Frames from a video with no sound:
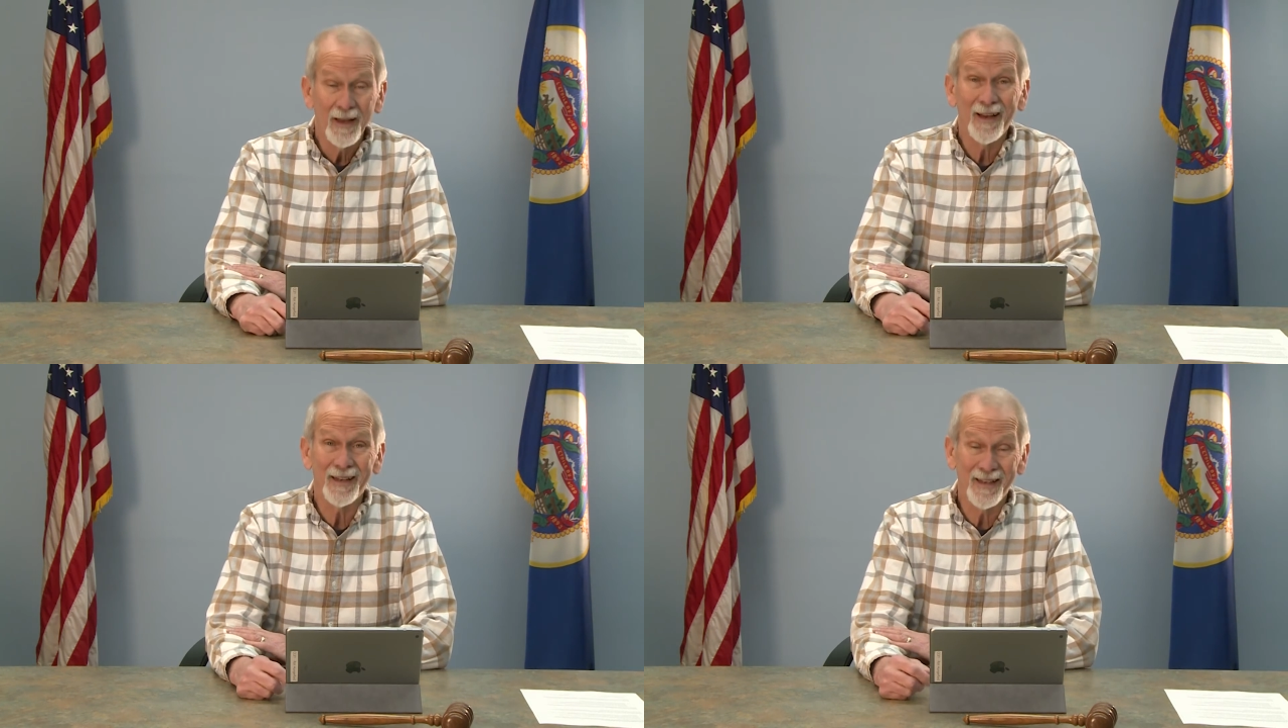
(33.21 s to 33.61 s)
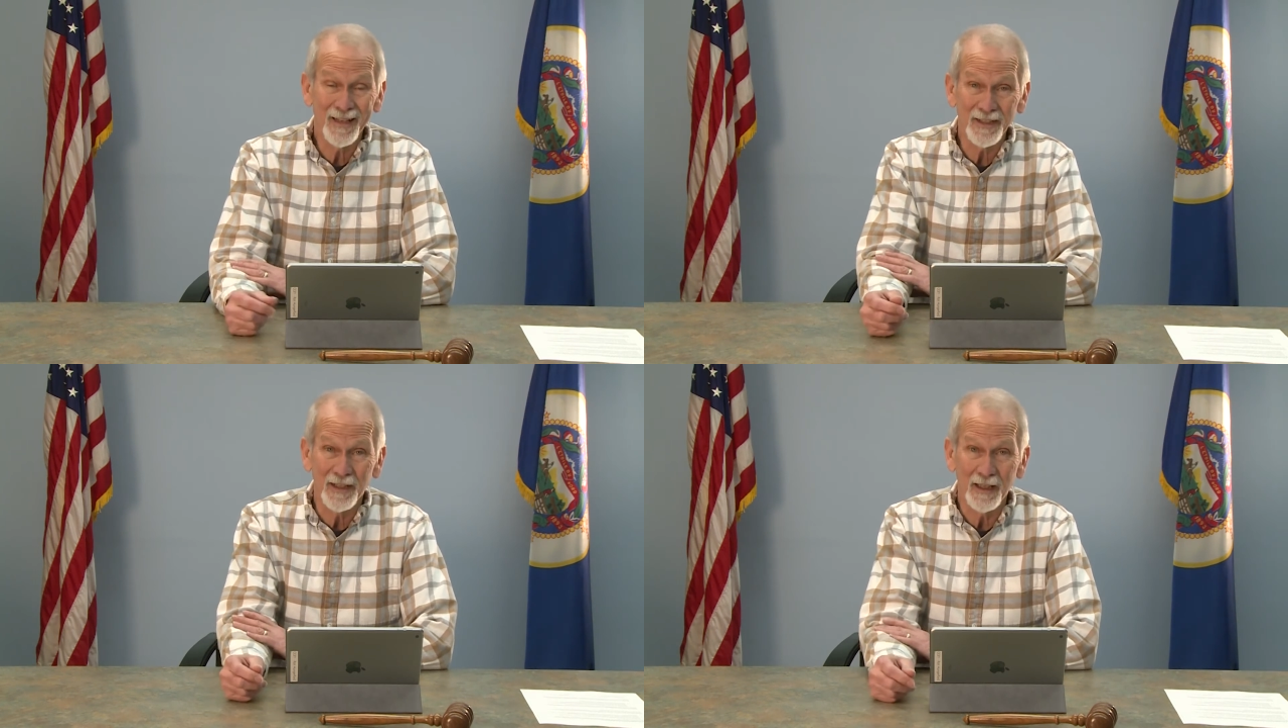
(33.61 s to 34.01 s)

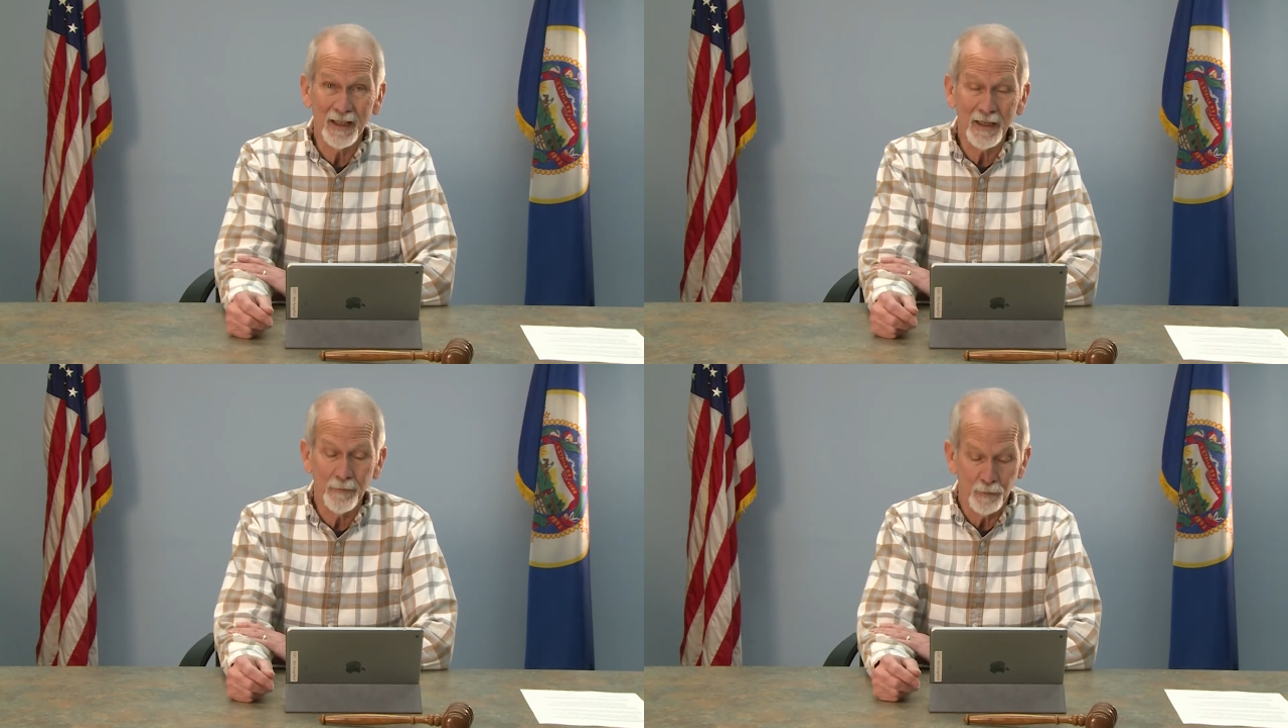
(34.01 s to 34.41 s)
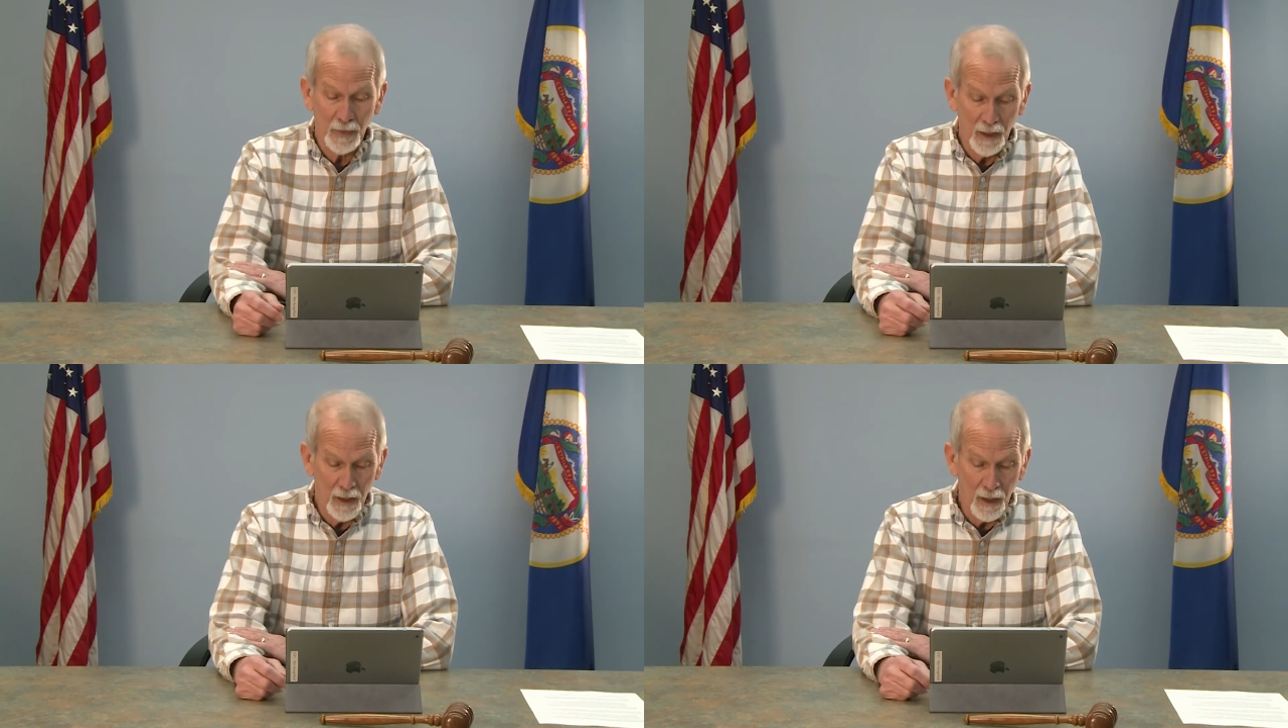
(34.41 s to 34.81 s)
Additionally,
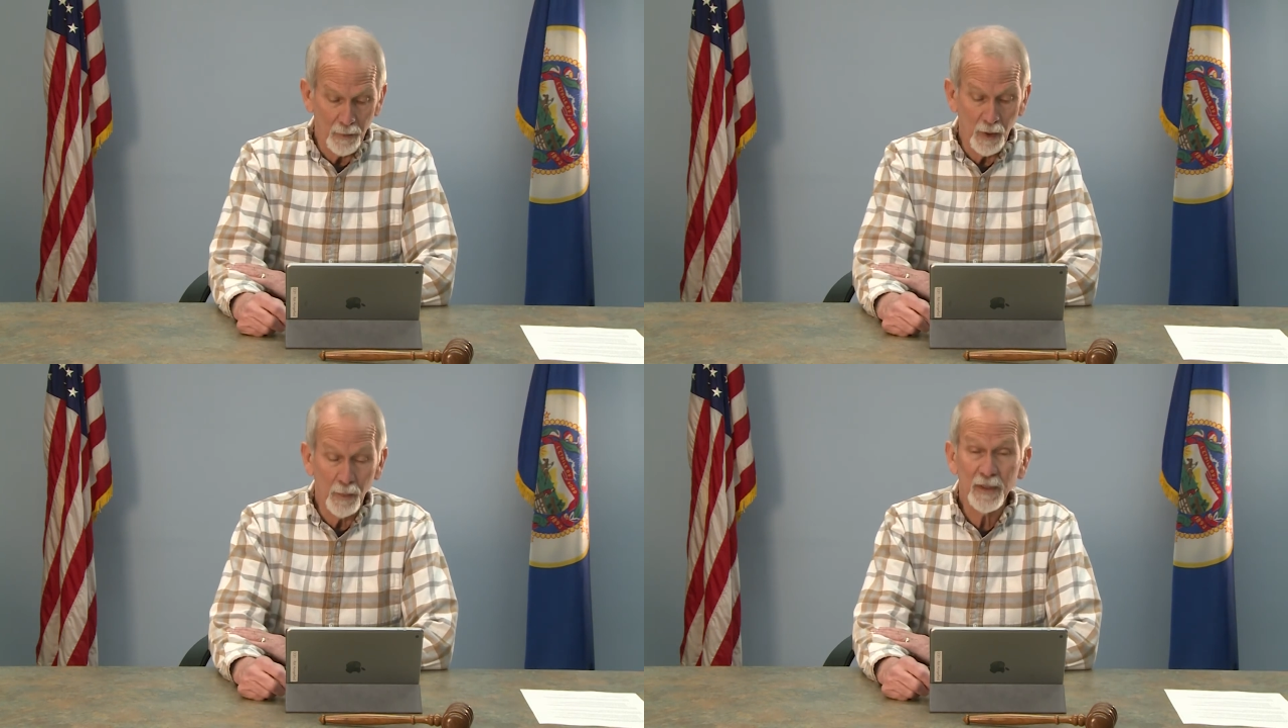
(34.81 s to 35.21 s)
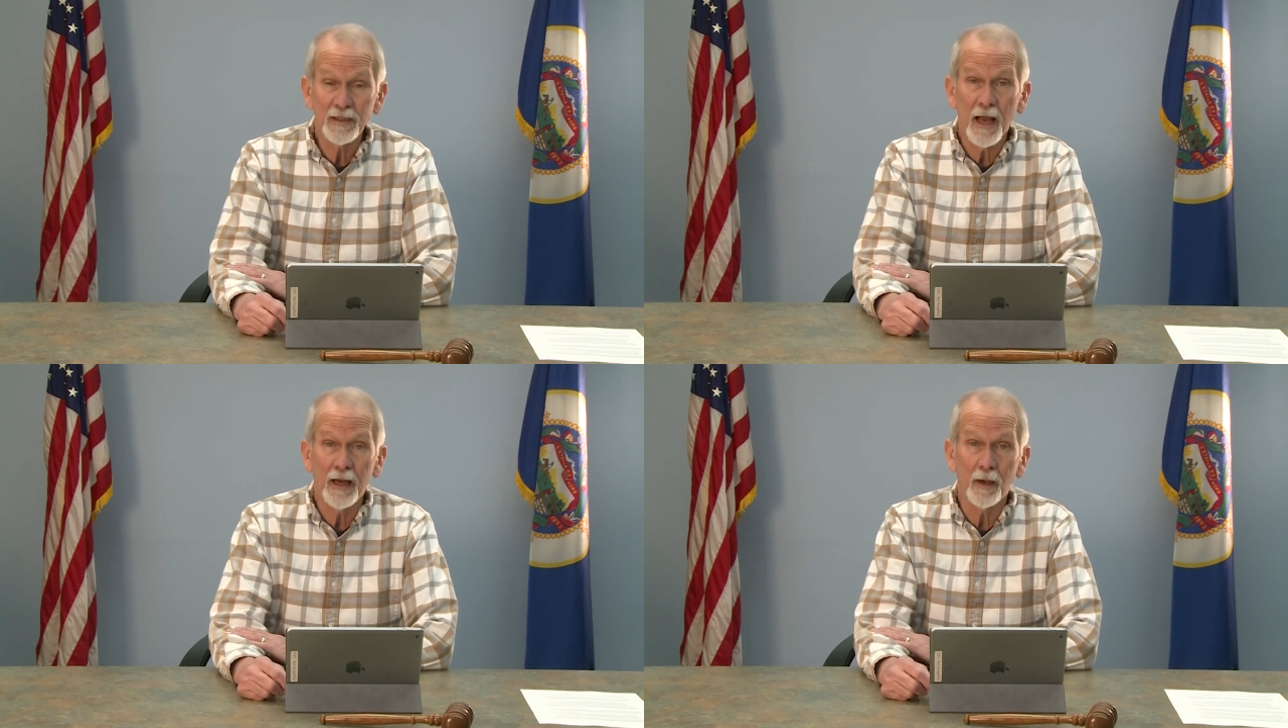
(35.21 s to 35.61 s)
I'm going to be signing